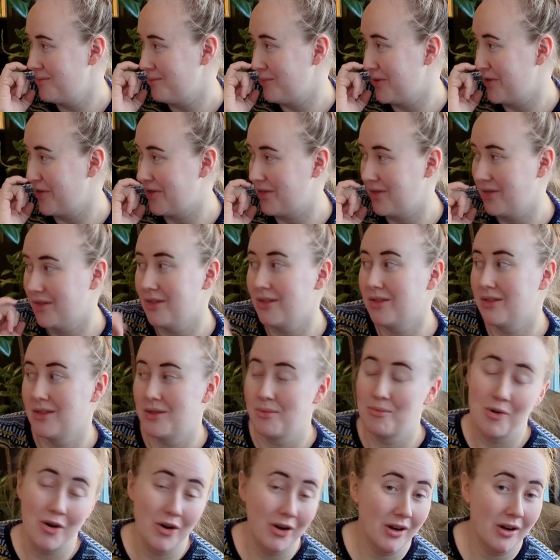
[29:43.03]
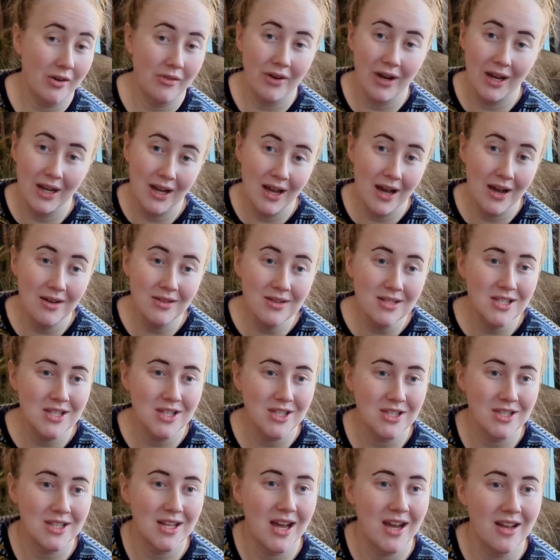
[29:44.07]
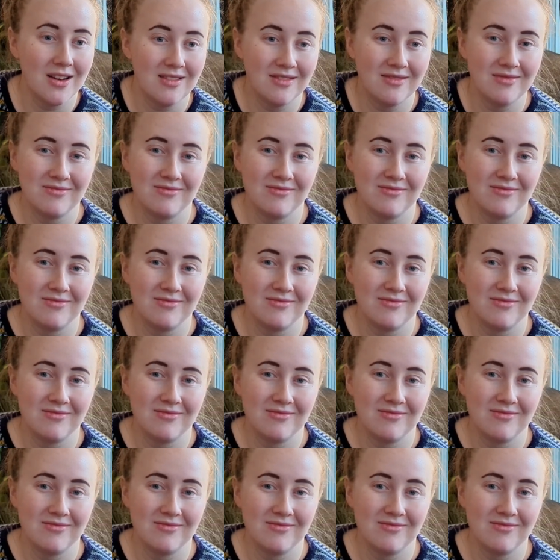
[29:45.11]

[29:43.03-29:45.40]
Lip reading: But the market right now is just not